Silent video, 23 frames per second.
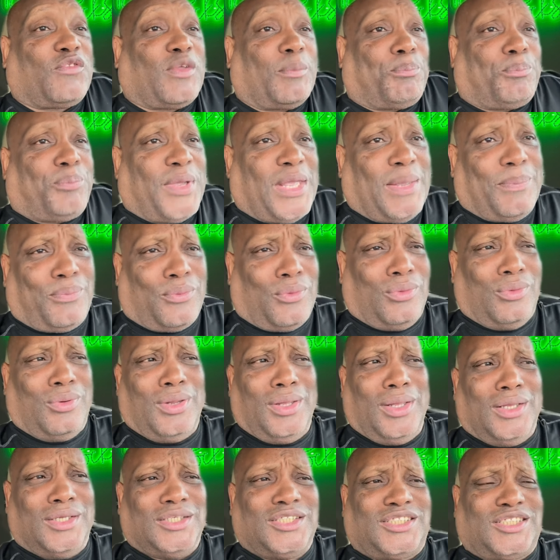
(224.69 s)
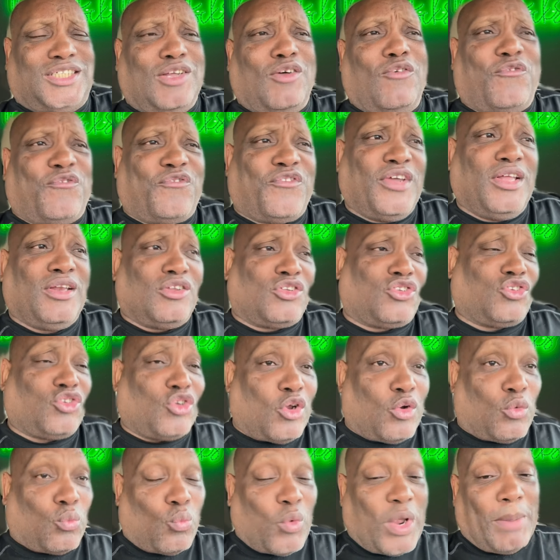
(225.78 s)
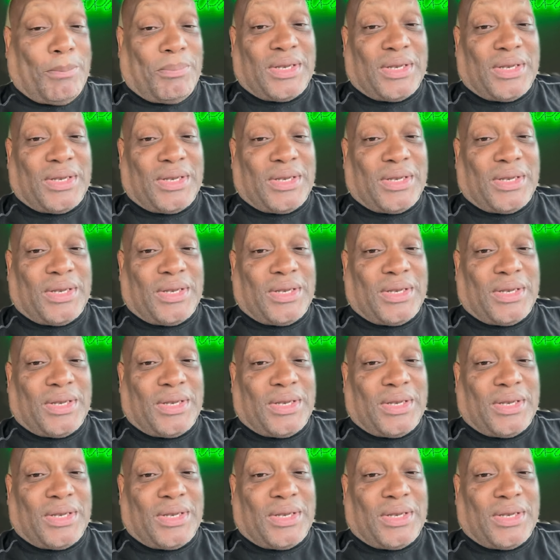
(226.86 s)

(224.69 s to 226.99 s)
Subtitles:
the people still feel a certain way,